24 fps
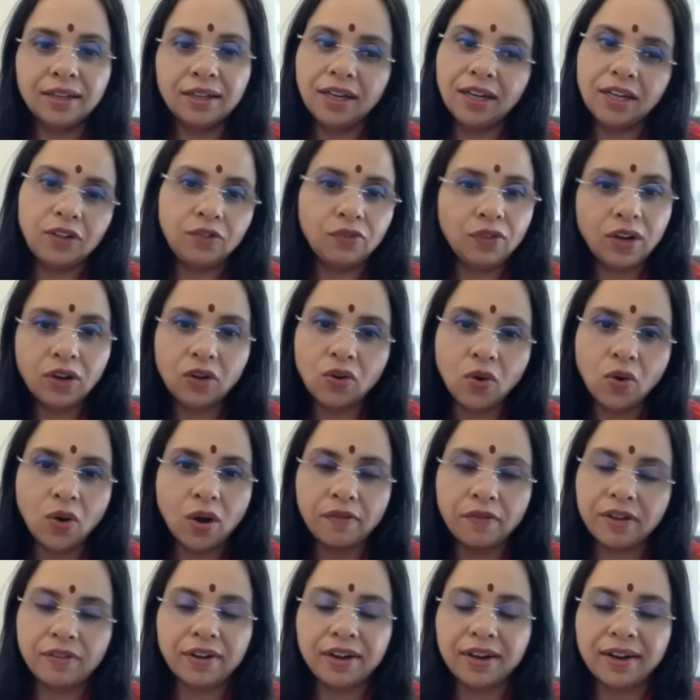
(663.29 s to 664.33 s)
it will go
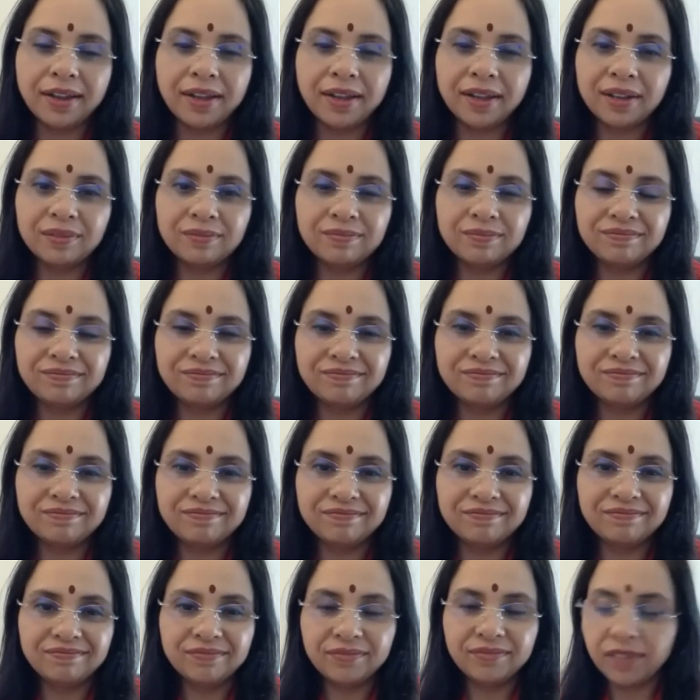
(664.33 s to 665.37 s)
away one day.
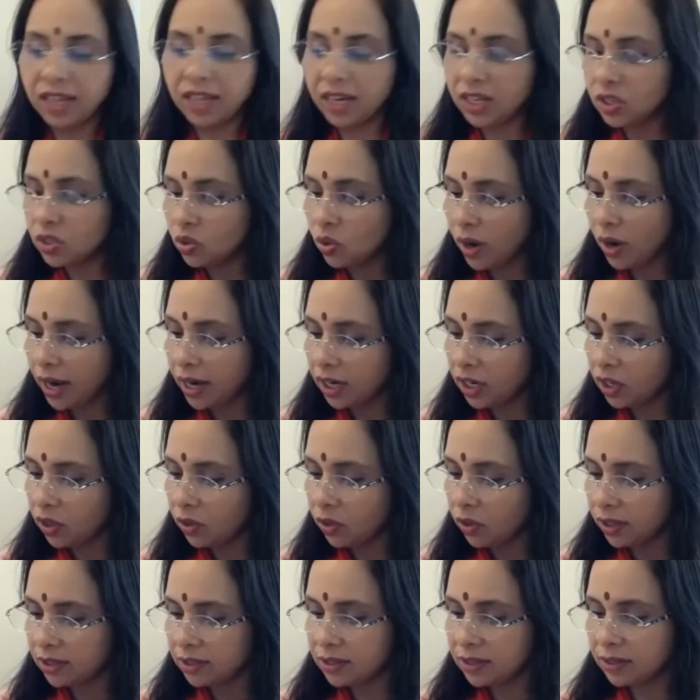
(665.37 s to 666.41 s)
There is no
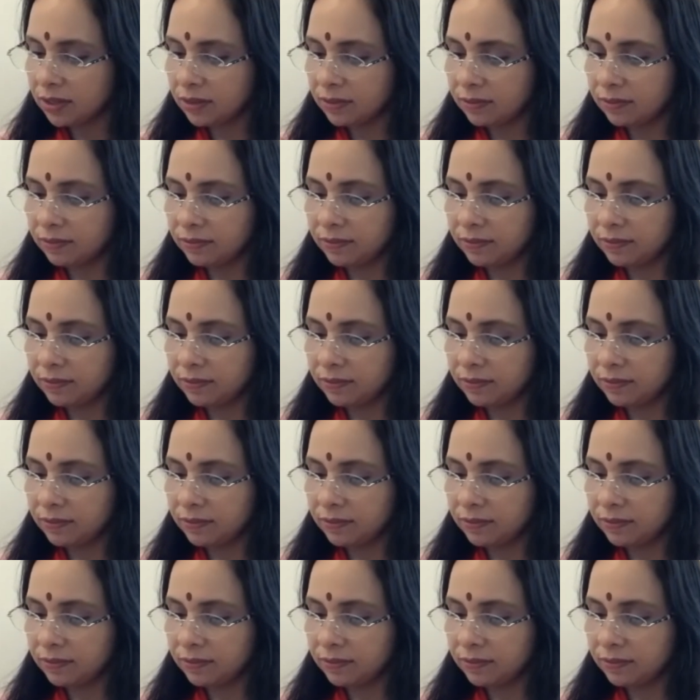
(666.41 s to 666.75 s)
endurance.